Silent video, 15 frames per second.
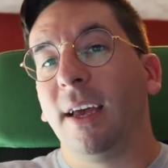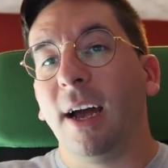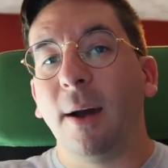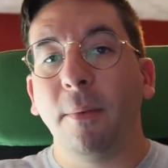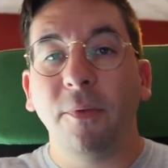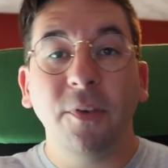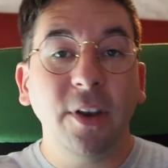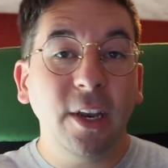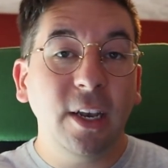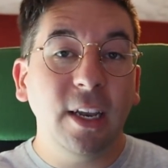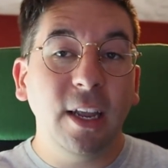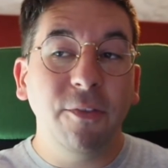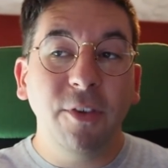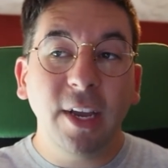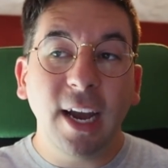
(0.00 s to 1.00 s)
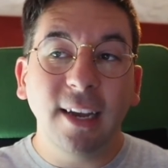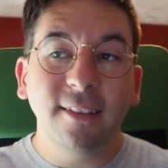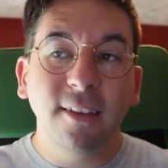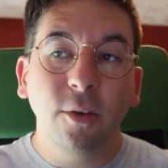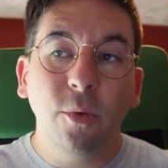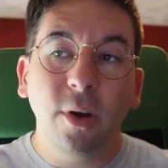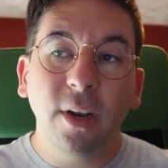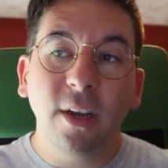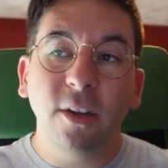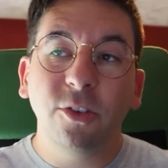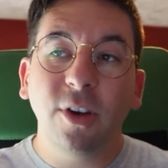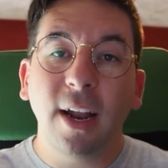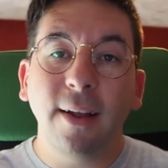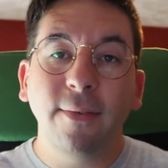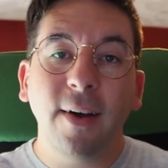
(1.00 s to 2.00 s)
Um, if you did, if you guys did want to
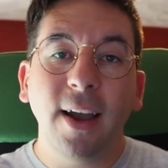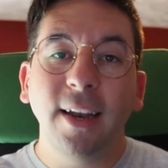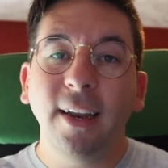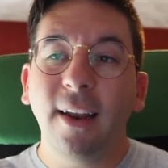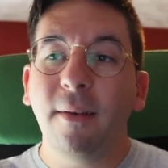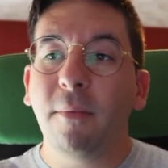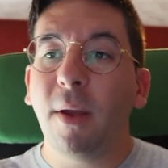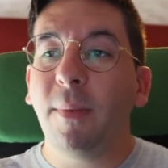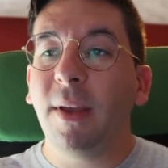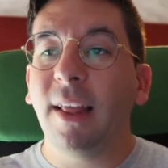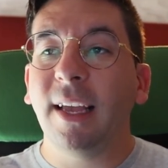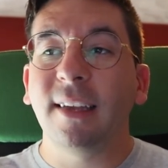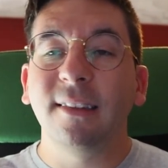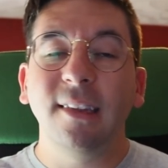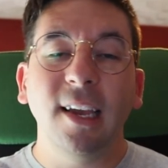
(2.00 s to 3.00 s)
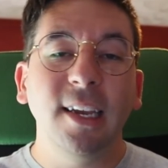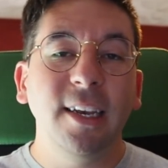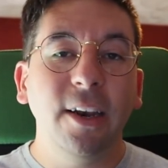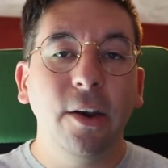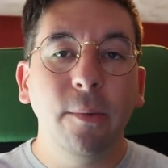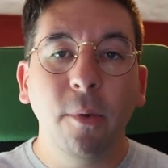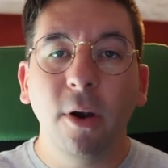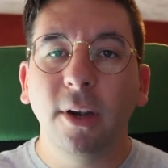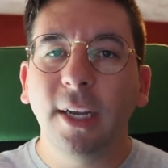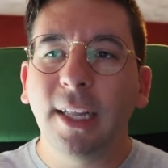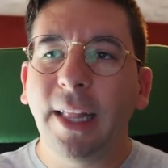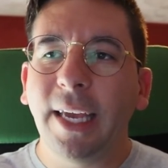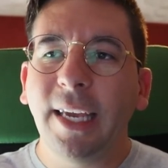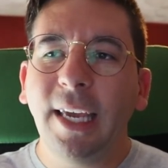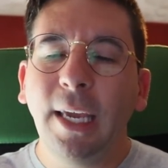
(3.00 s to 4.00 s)
try to find it, maybe like a secondary
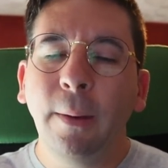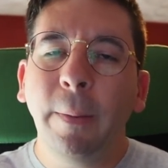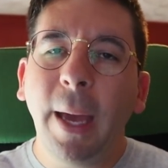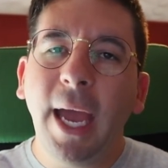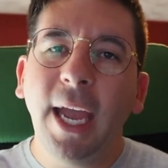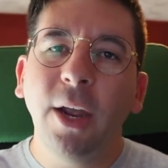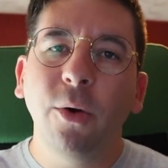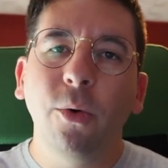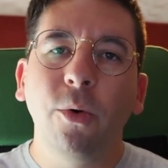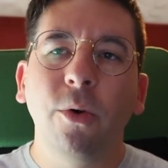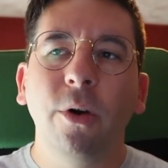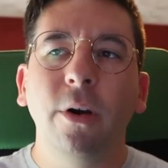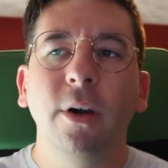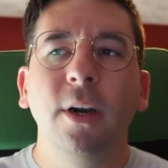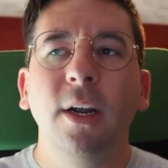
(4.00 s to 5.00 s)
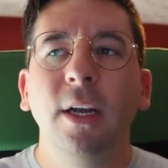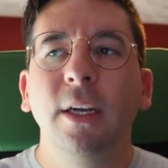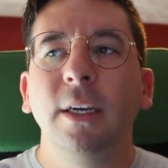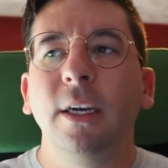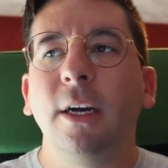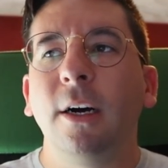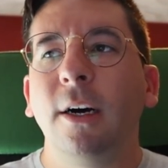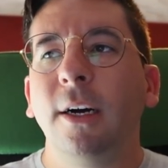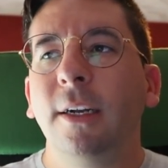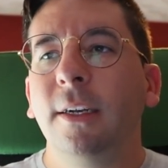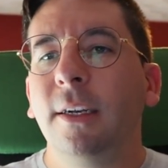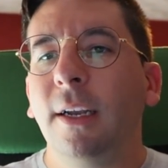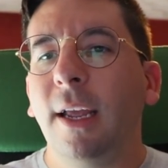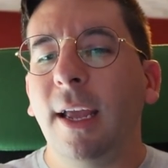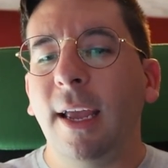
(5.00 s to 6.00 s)
market like eBay or
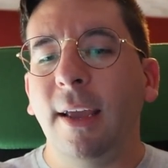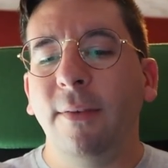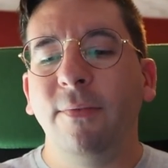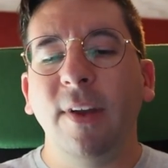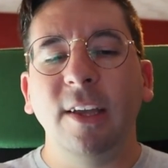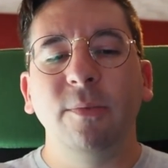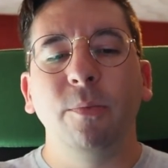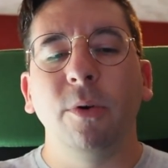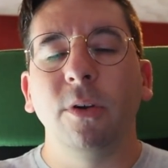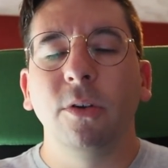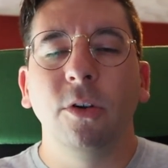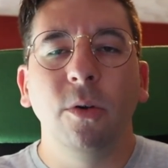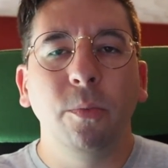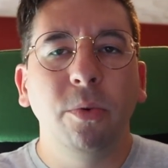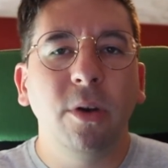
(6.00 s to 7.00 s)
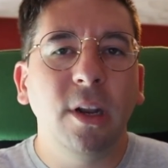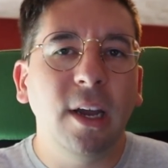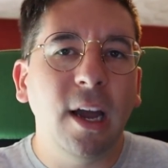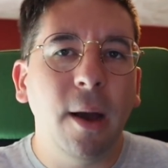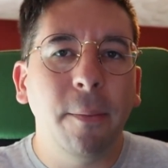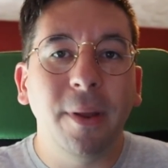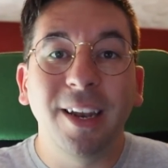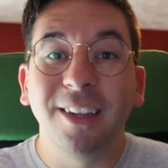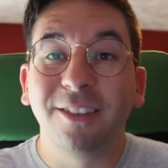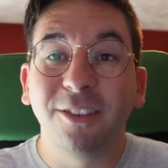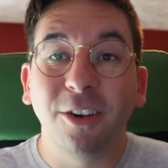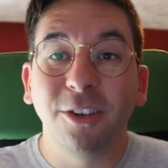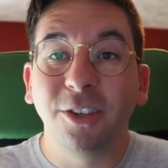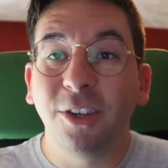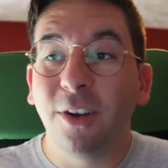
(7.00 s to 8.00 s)
on a Facebook group, put it up and in
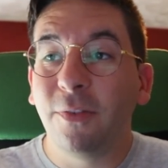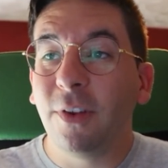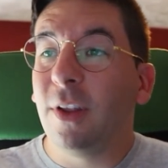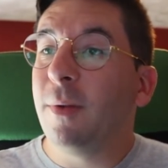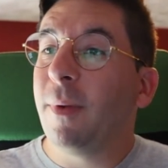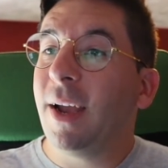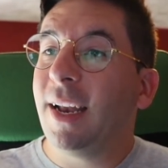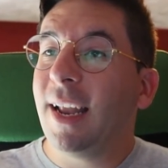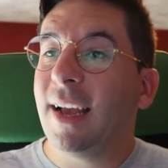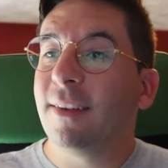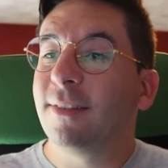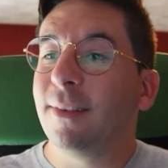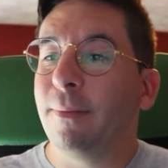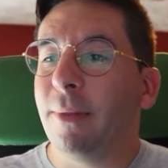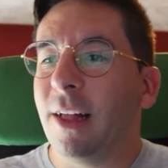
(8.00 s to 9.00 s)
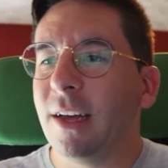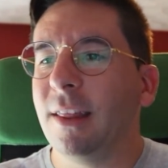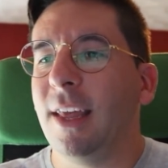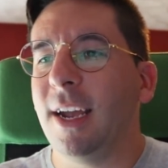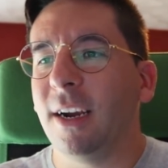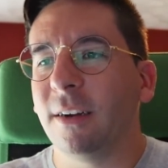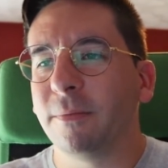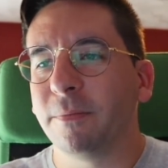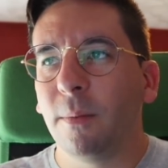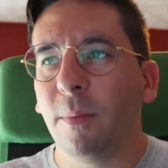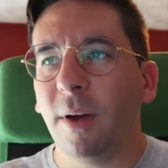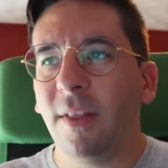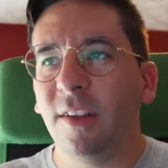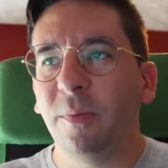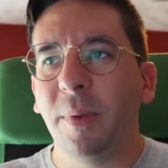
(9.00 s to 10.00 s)
search of, and you might have some luck there.
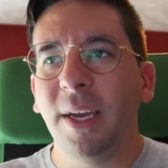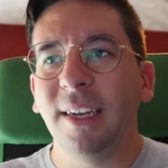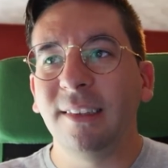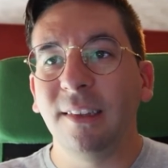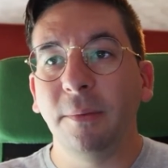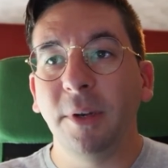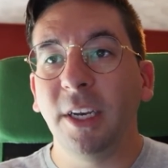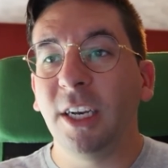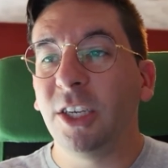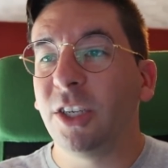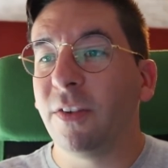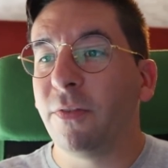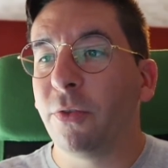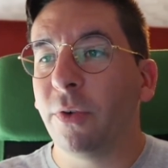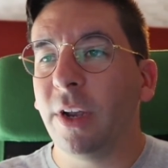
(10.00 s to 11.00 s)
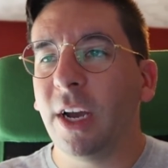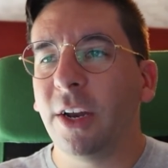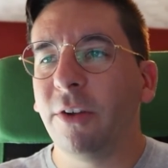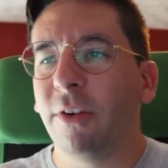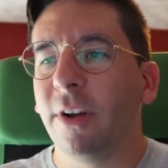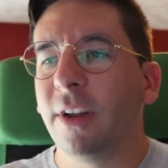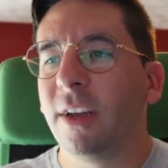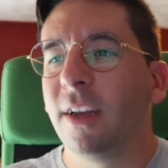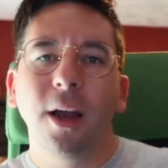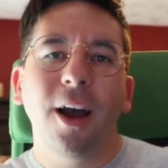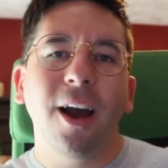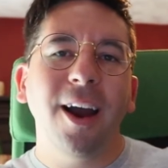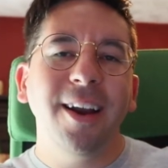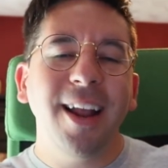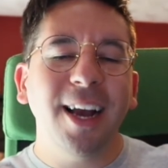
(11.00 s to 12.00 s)
But this pin is limited edition of 300. All
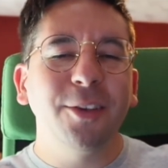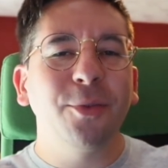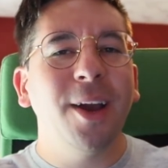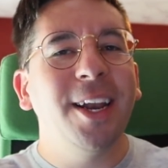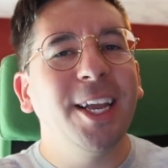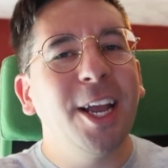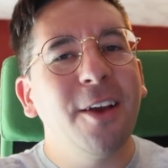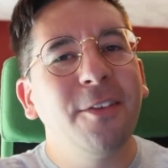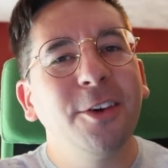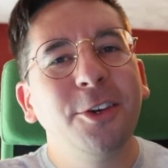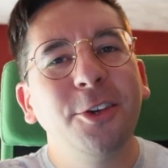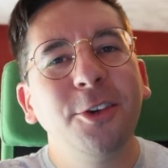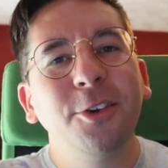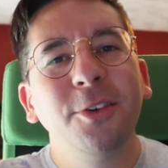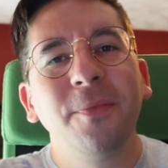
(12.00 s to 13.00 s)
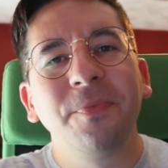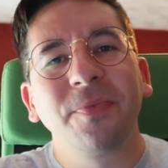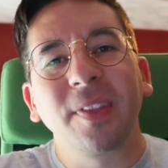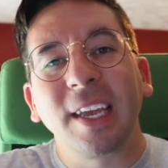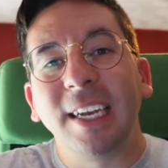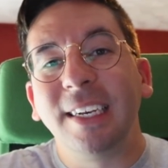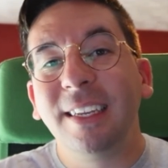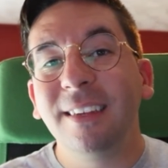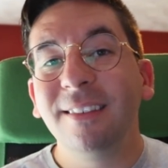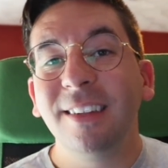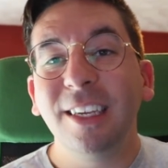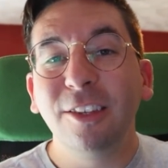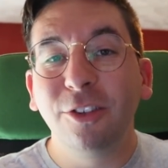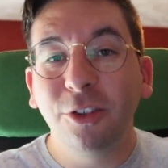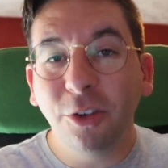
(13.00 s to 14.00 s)
right, next we're heading over to
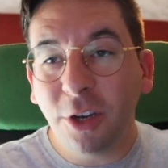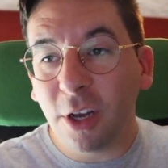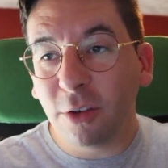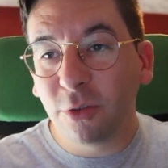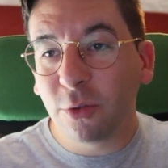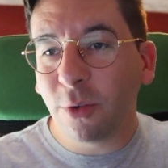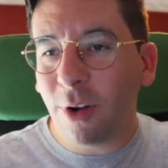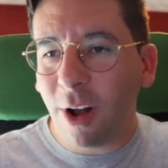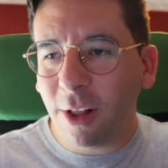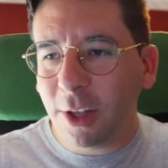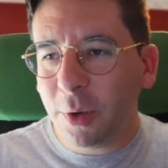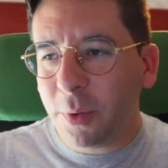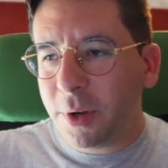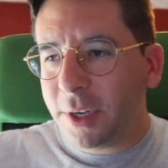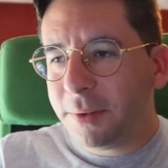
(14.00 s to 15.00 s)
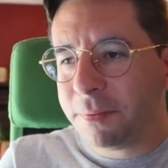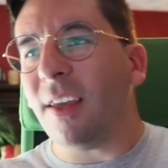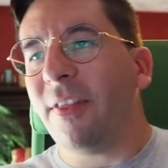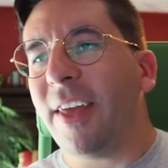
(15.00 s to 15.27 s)
Disney Studio Store Hollywood.